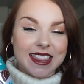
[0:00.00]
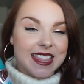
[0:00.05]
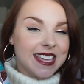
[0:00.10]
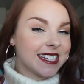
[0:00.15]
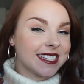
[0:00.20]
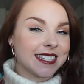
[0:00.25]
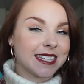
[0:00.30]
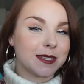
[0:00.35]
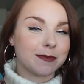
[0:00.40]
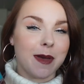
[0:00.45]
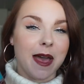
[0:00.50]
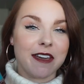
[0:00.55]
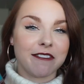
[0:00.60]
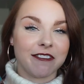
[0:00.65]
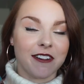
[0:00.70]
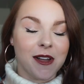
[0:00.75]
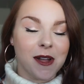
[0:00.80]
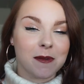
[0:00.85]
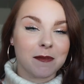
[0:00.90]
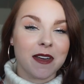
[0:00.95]
This is by
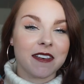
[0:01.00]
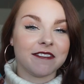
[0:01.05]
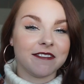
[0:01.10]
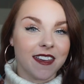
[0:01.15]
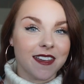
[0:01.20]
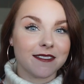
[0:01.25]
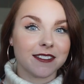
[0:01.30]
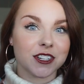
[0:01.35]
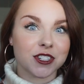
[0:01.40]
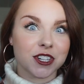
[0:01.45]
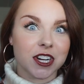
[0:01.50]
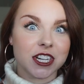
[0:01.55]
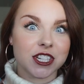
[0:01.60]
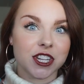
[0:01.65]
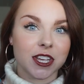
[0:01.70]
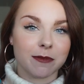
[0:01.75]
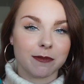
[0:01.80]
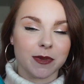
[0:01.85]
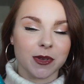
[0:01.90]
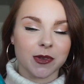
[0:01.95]
far my favorite dry
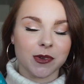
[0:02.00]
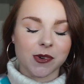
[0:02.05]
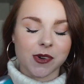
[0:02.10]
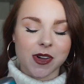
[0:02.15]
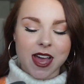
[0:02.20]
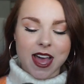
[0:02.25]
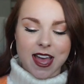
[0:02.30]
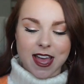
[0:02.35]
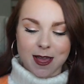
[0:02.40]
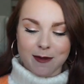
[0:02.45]
shampoo.